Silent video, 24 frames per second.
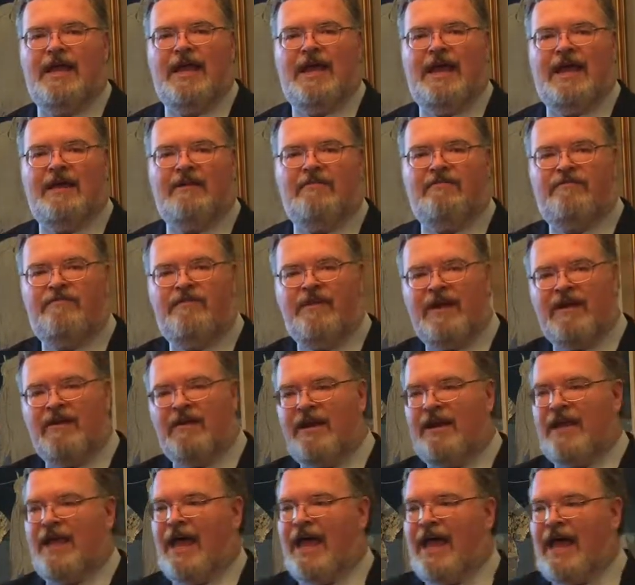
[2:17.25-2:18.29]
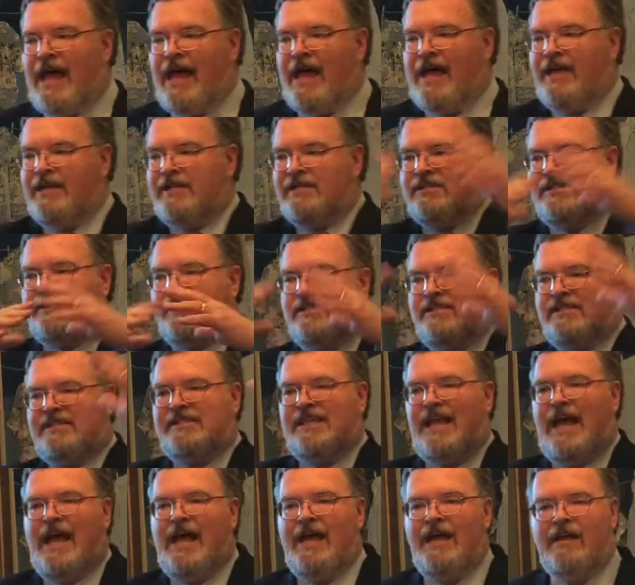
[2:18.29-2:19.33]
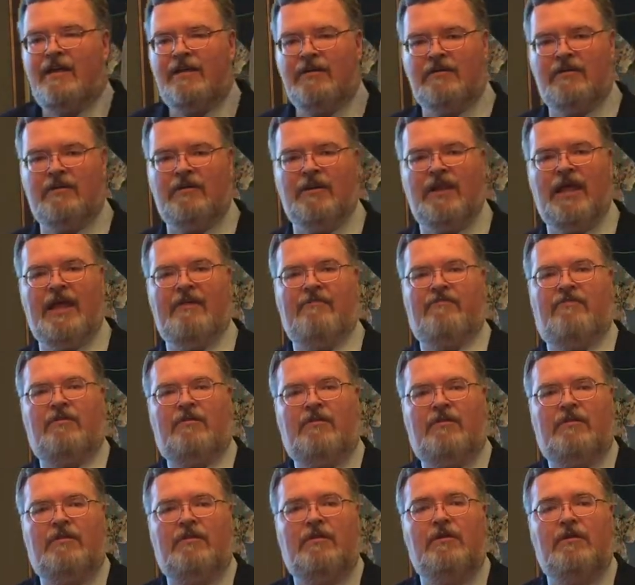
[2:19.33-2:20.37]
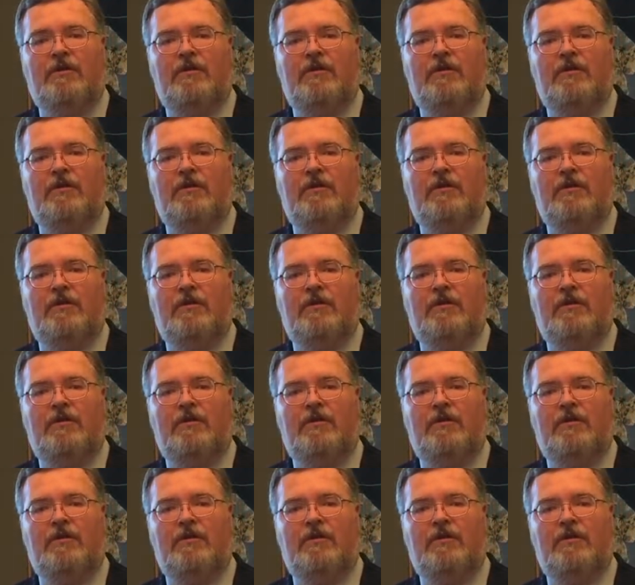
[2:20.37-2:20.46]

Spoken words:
at a very high societal level